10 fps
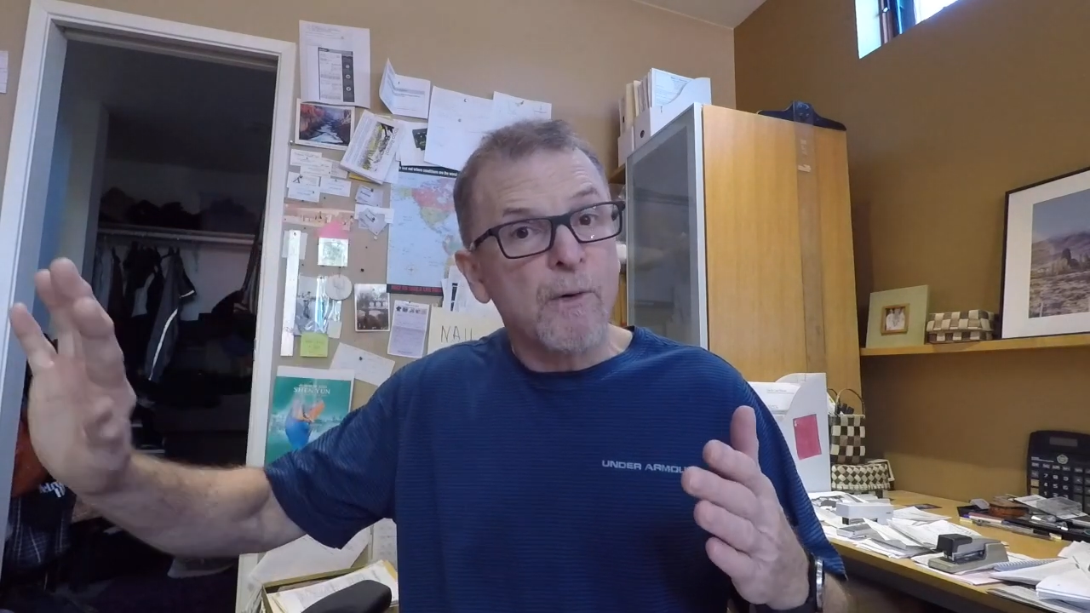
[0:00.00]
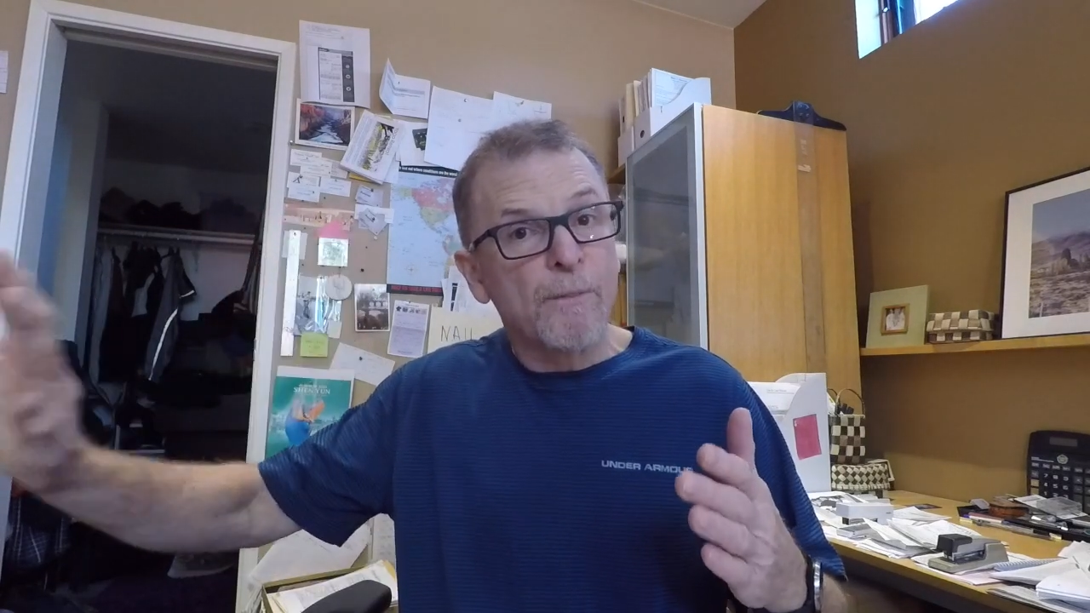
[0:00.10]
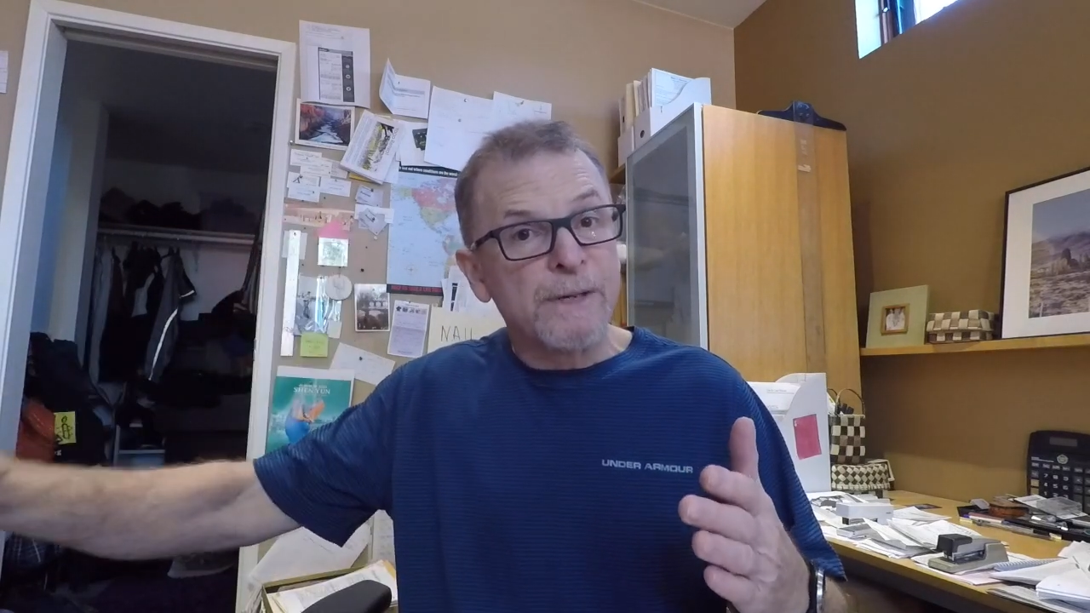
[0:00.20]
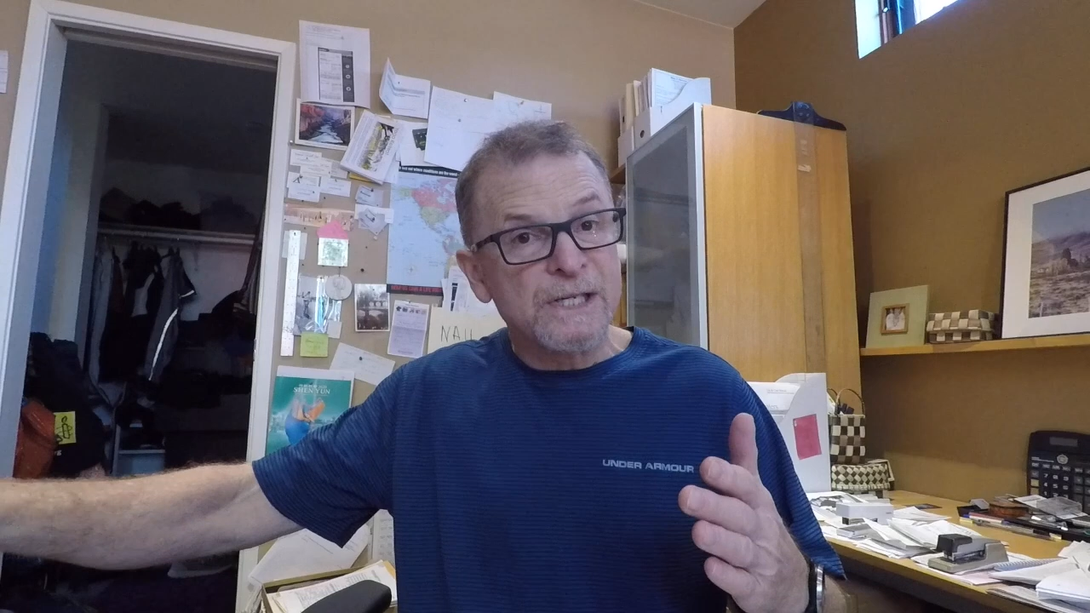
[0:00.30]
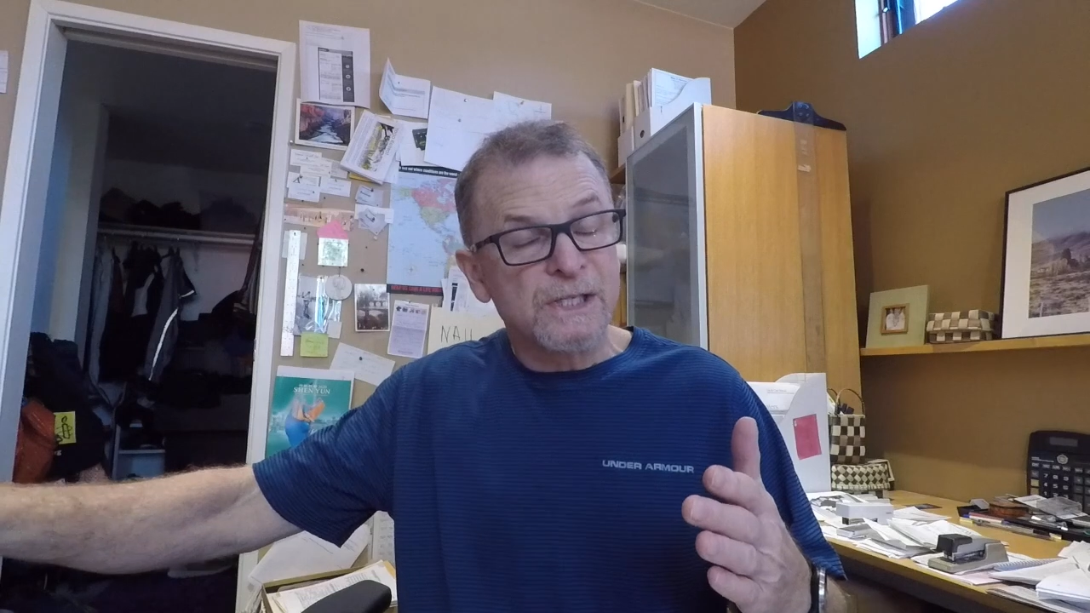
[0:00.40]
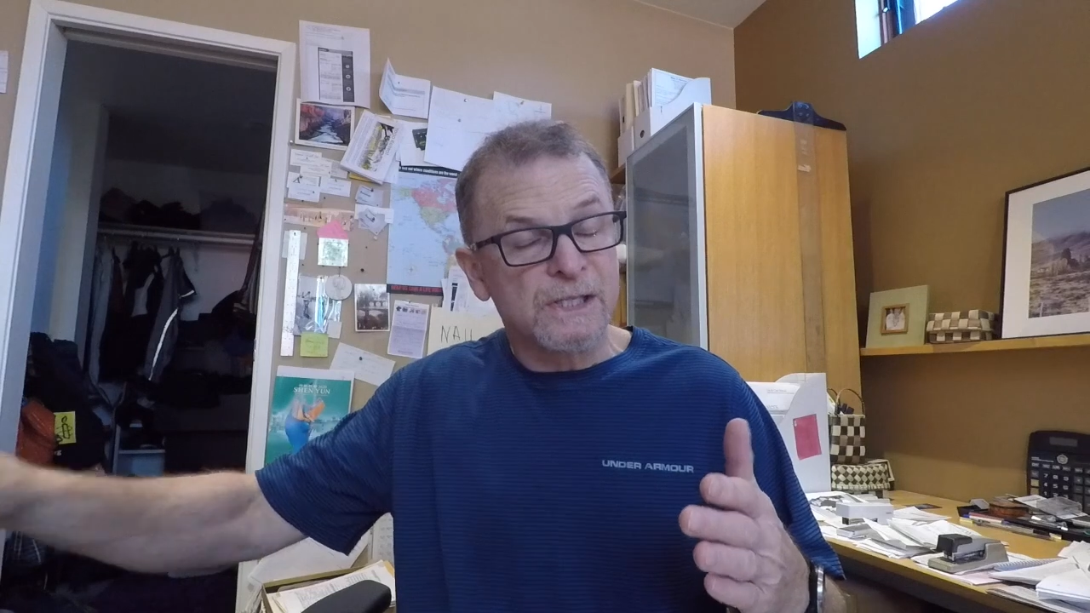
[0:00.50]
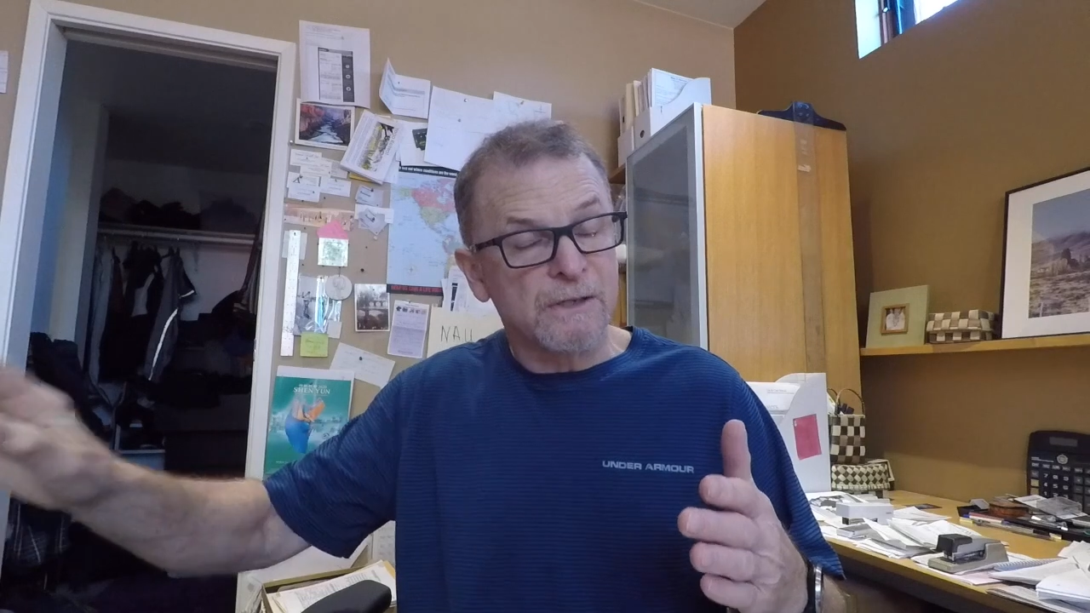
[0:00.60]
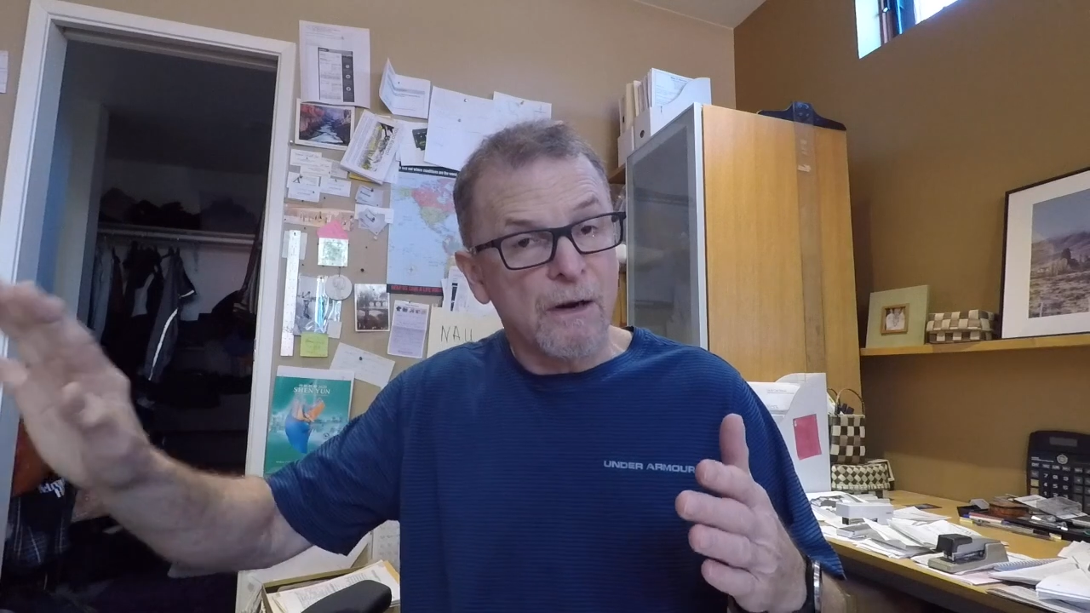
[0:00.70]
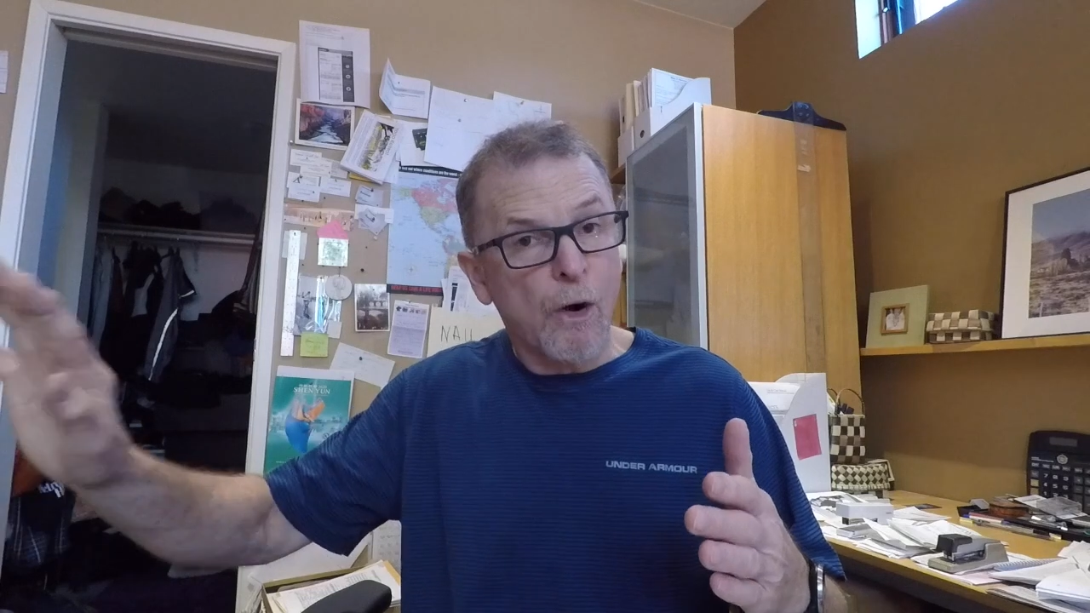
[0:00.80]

obes-